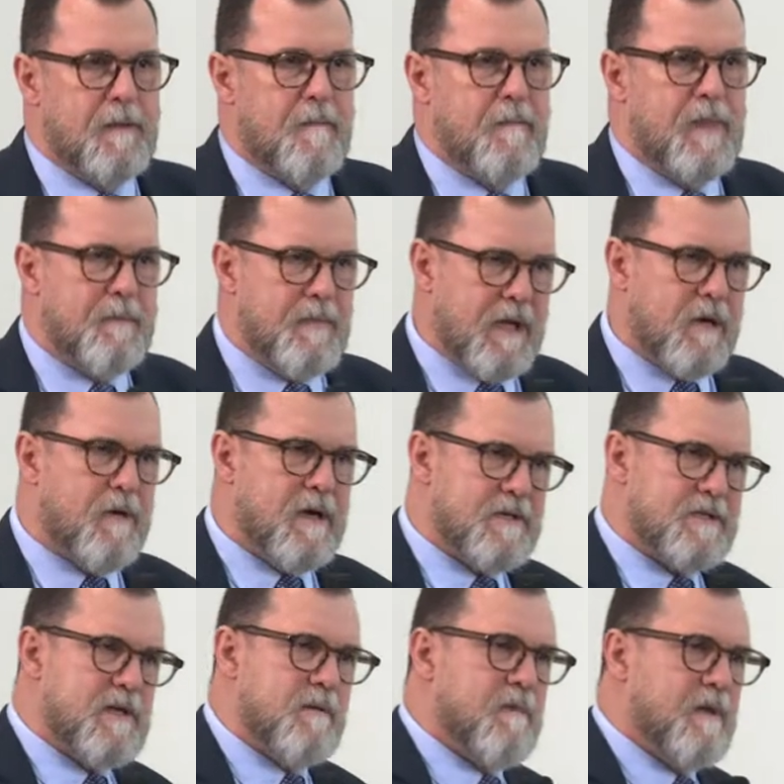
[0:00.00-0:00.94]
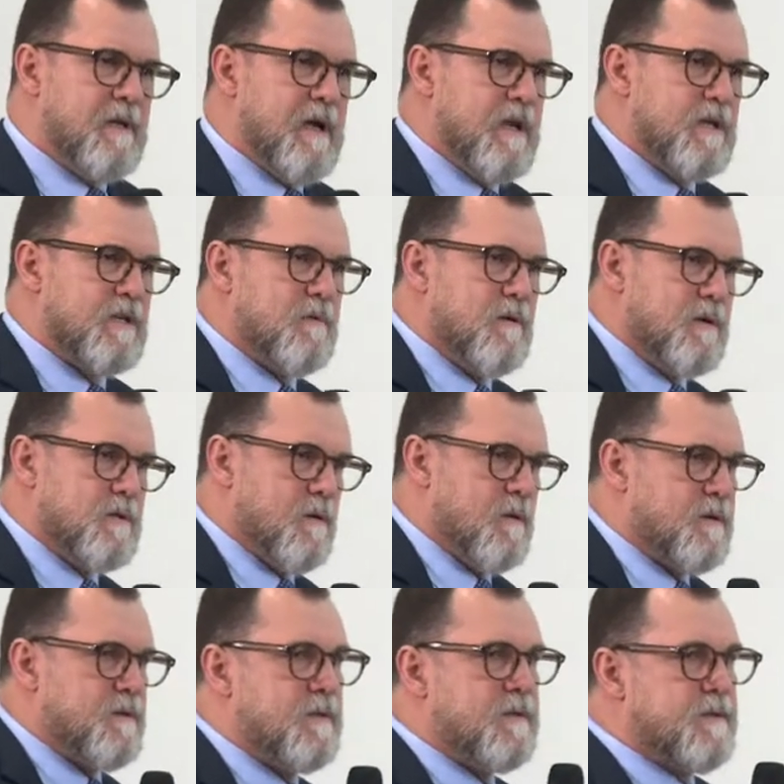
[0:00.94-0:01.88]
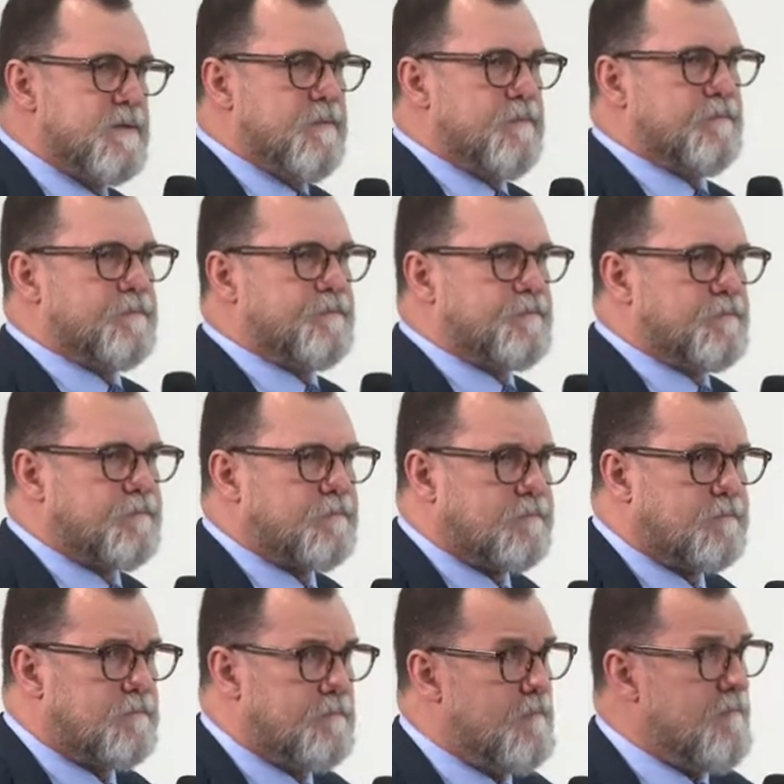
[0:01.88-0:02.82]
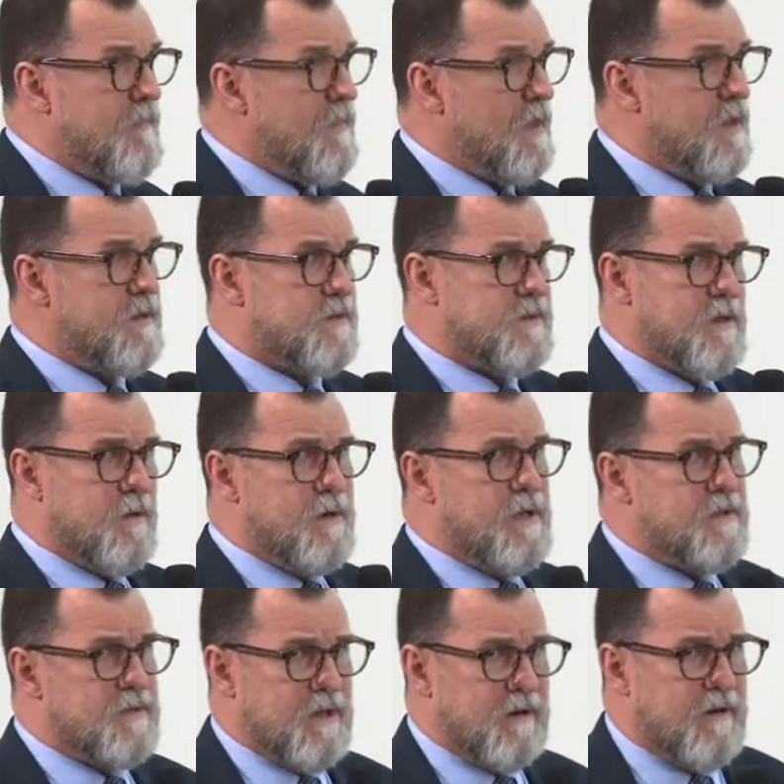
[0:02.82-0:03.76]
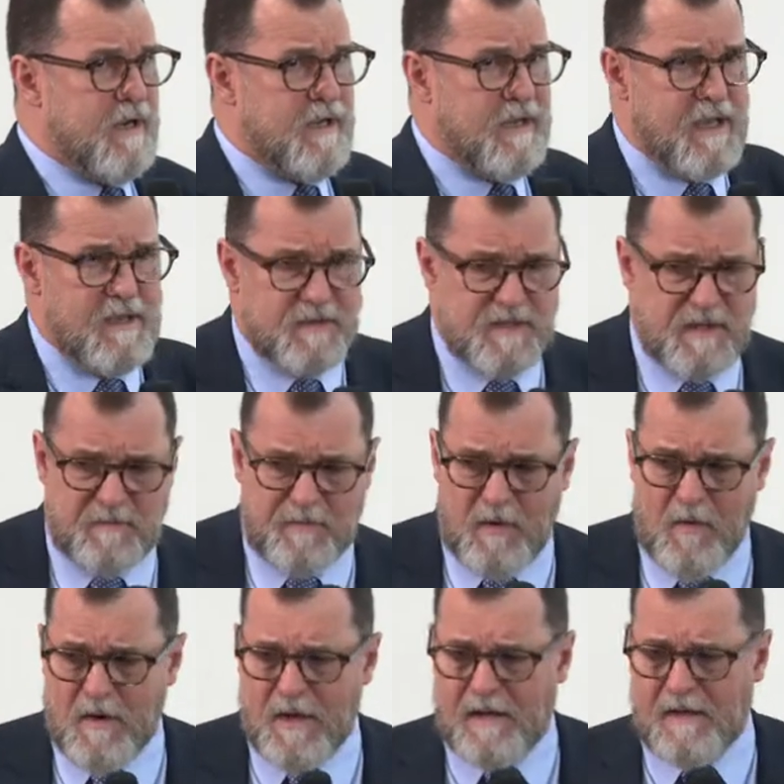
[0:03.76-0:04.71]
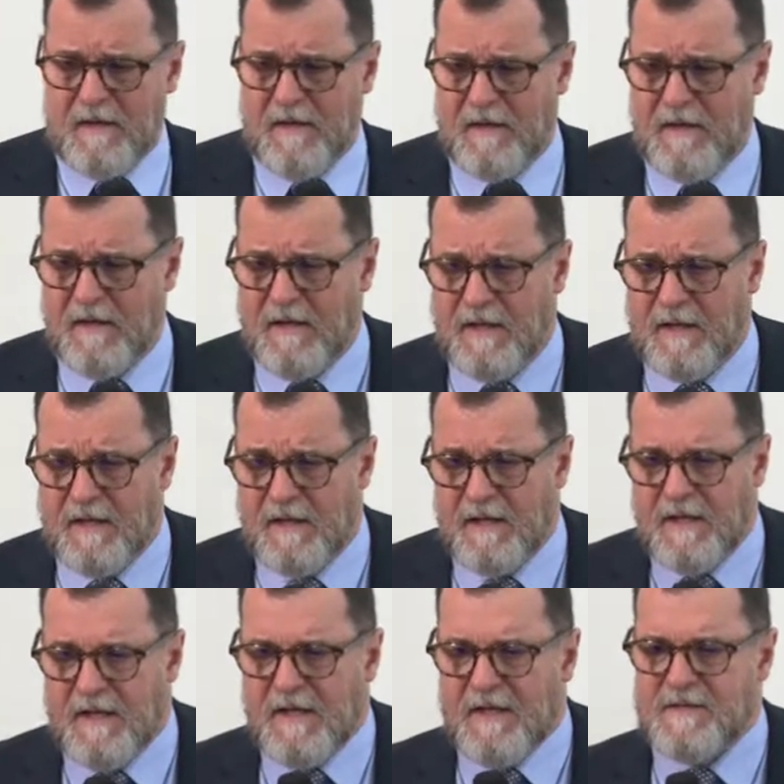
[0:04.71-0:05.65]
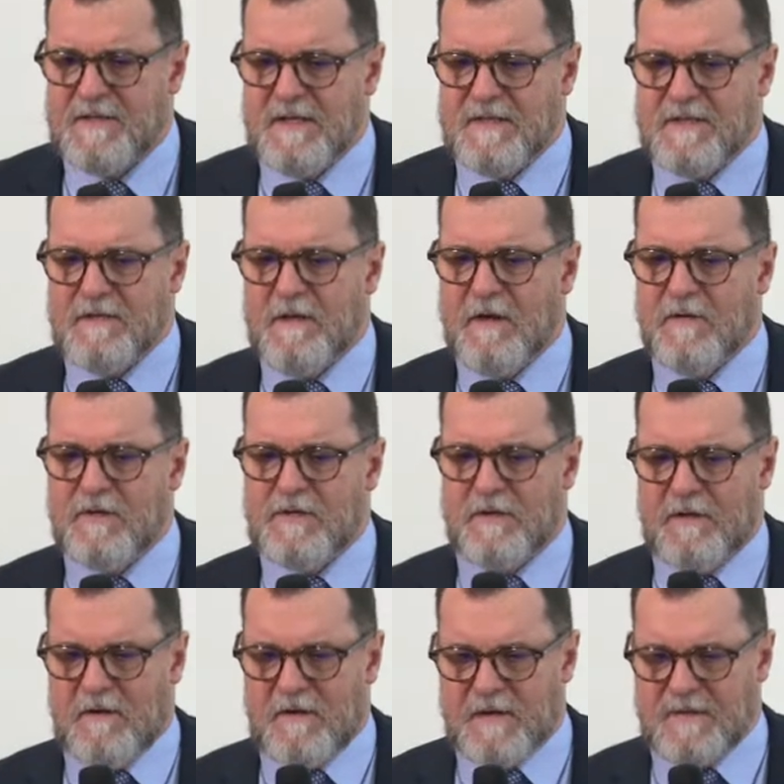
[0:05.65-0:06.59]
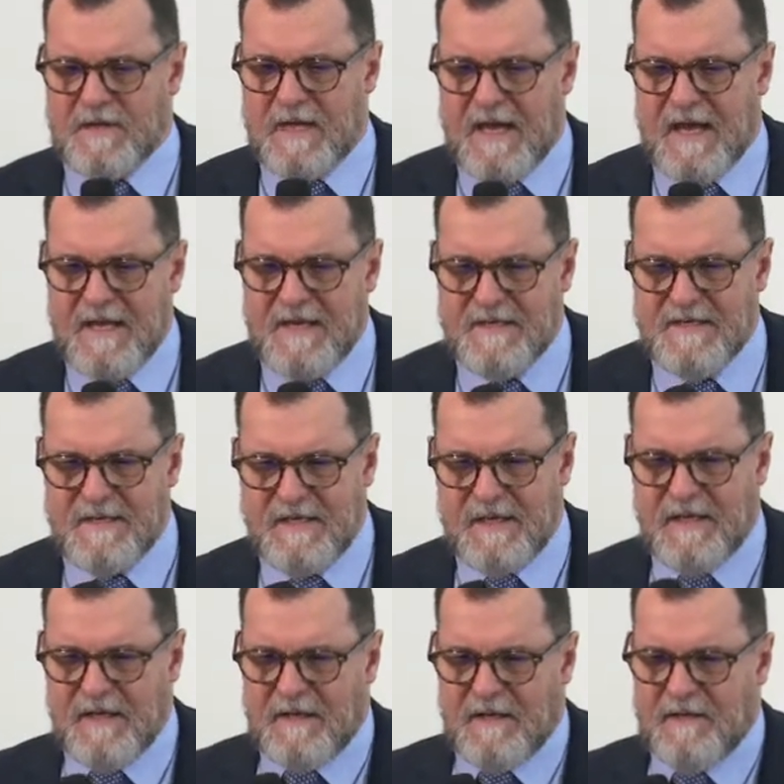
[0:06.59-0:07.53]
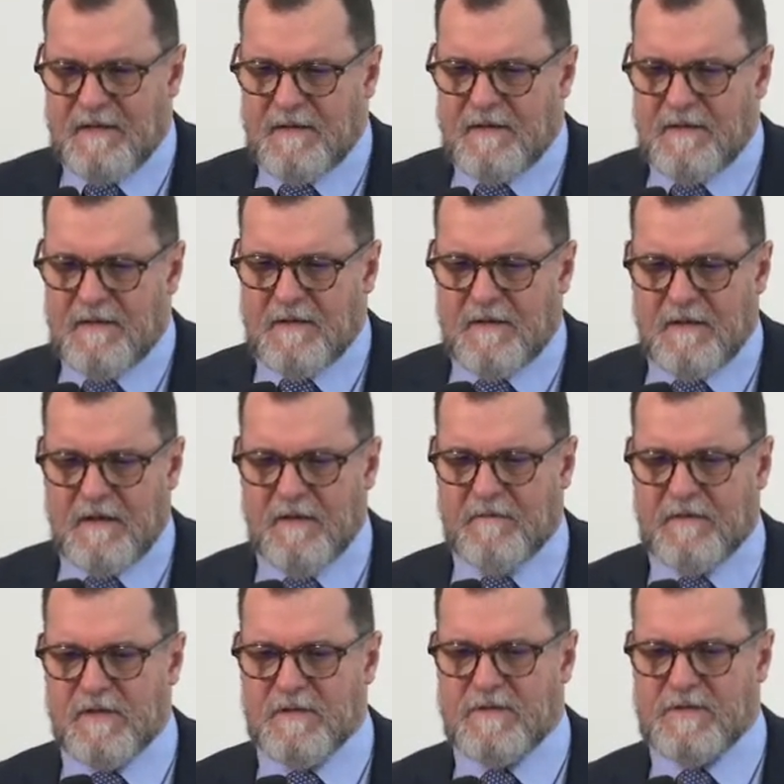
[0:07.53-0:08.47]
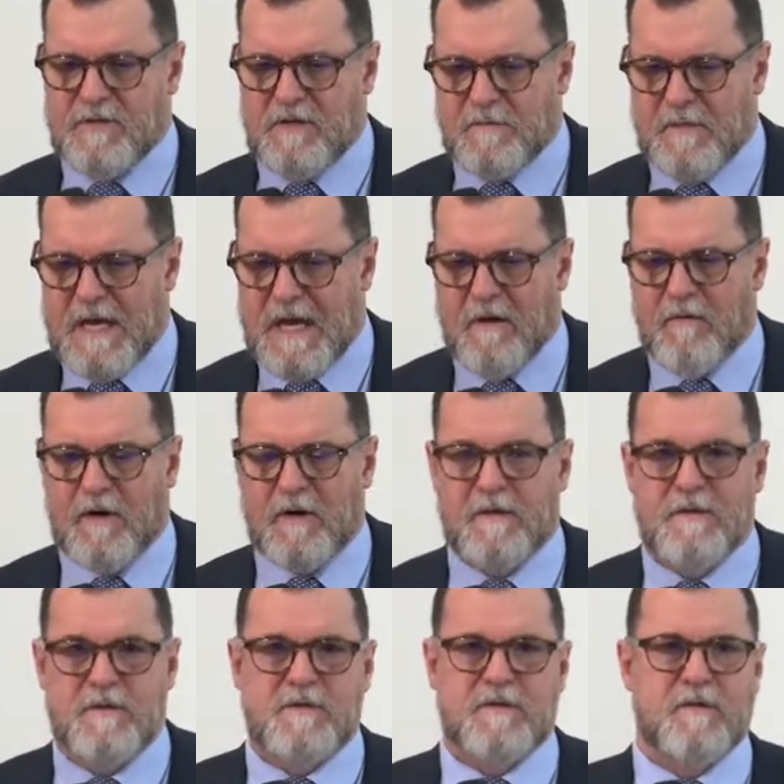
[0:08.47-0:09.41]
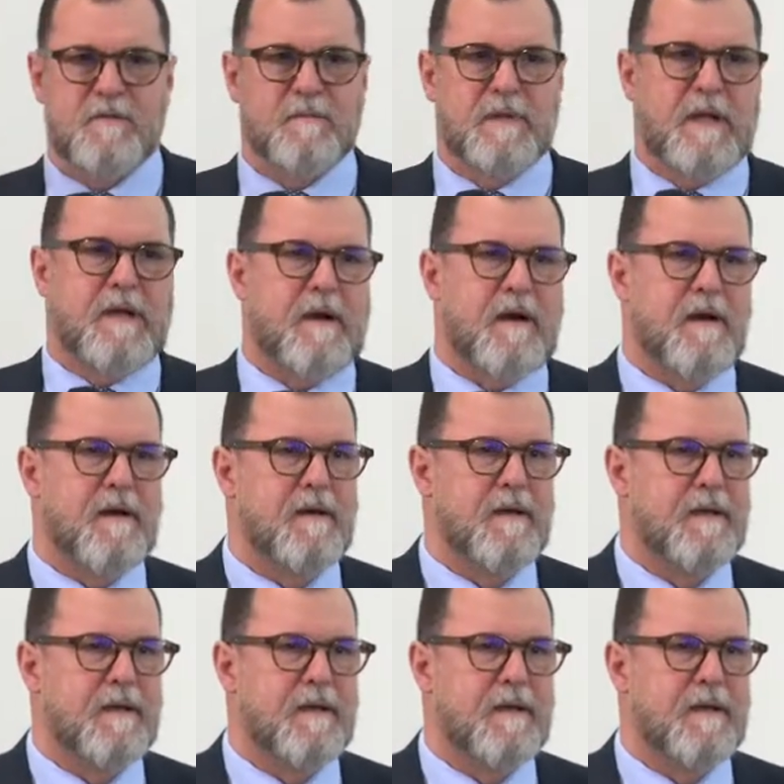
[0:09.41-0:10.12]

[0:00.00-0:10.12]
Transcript: The big question with natural resources, and Estonia is a great case in point, is this notion or this idea of consume now or consume later.